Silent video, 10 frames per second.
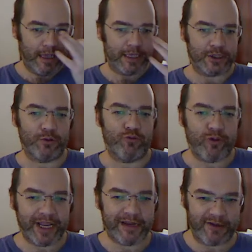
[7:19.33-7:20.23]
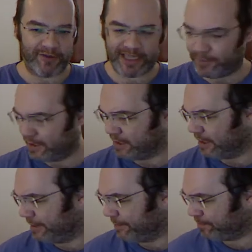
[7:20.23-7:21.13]
So rig-like receptors
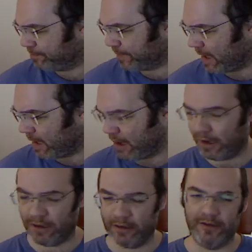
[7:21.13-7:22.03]
are